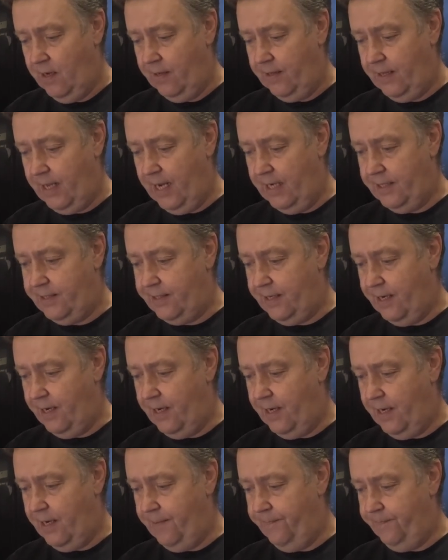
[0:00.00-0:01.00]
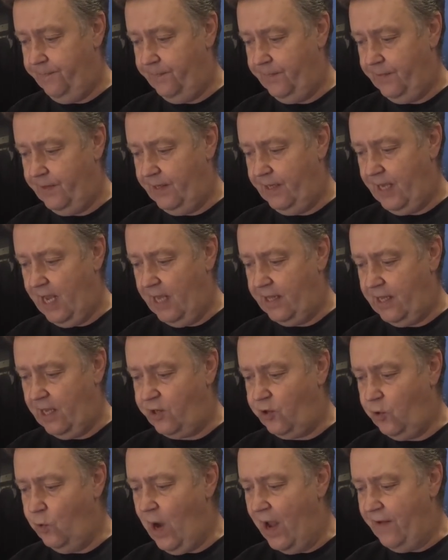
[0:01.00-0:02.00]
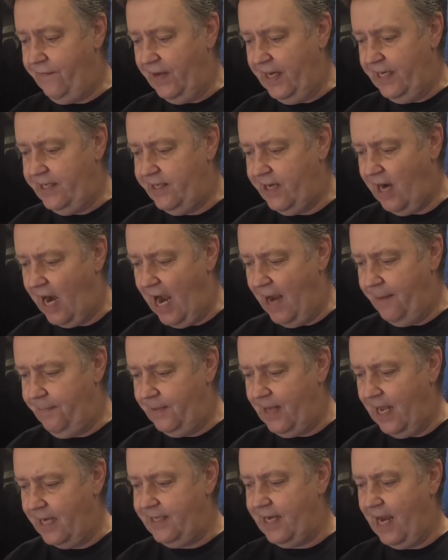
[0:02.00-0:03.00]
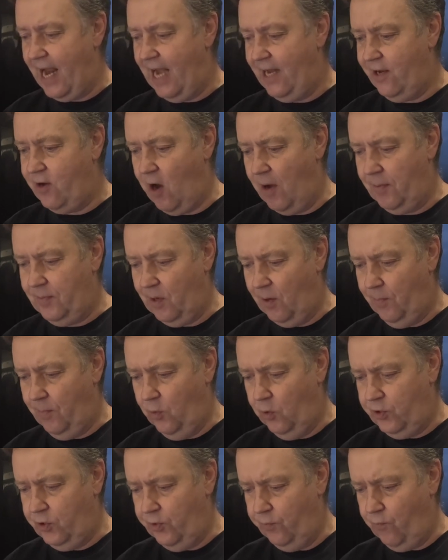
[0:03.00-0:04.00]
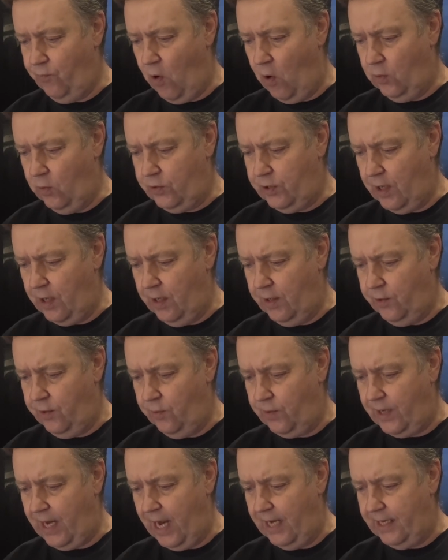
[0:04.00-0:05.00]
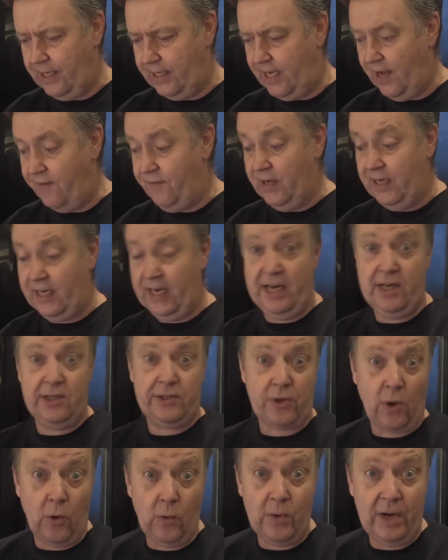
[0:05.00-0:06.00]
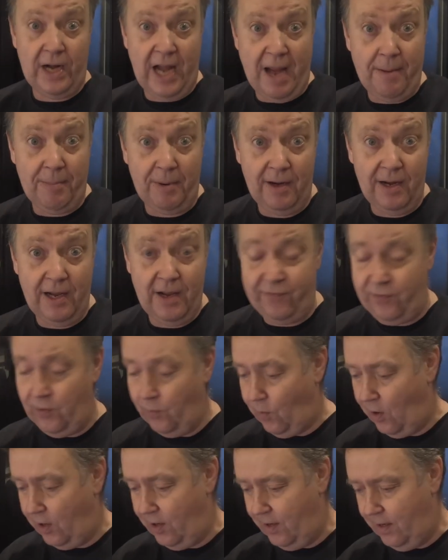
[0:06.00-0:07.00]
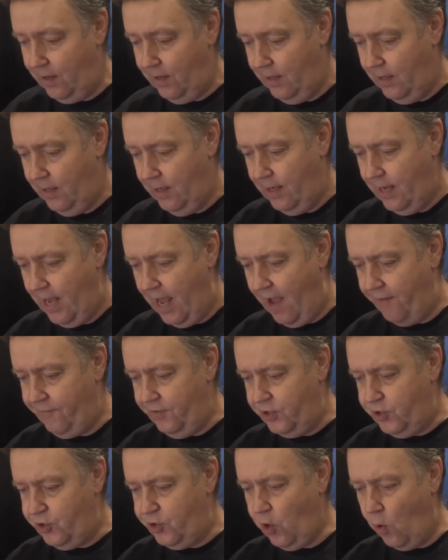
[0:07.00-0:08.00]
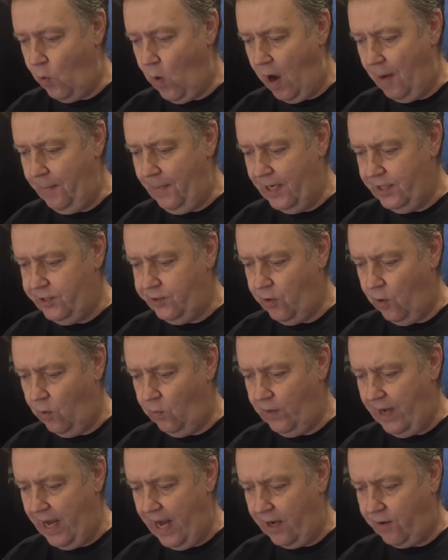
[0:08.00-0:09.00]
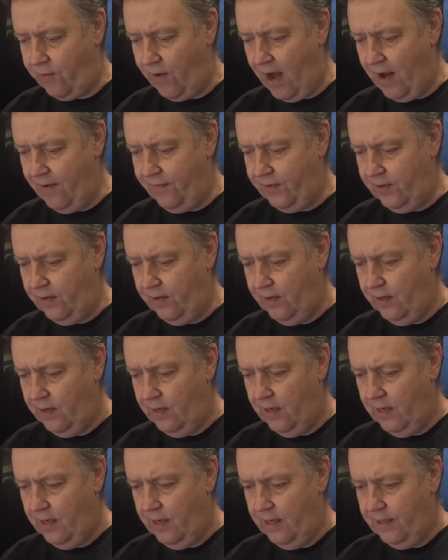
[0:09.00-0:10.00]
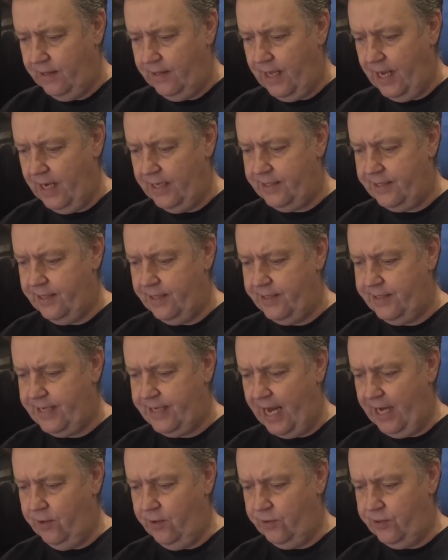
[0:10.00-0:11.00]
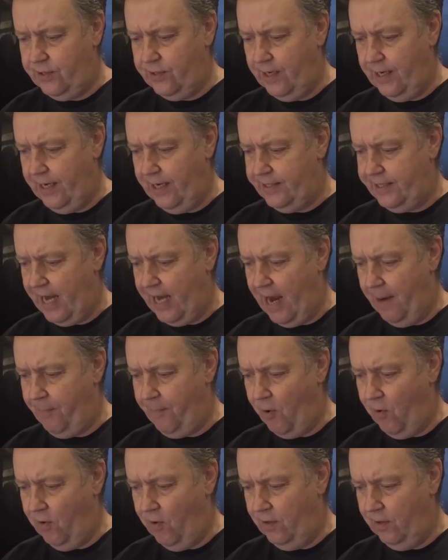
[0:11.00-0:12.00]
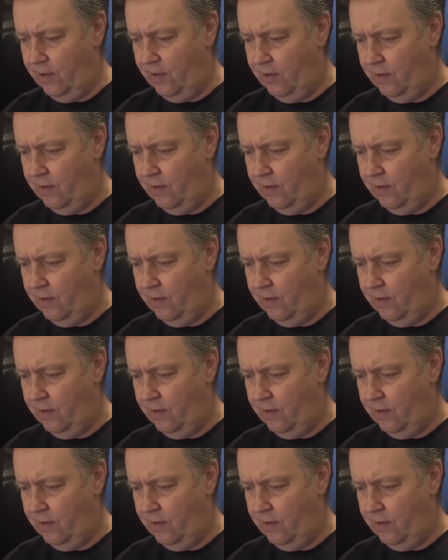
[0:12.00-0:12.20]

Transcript: There's um, yeah the UAV type. That's a helicopter multi-rotor. You can give it its own label if you want to have it show up as your own aircraft. There's a status. It's airborne.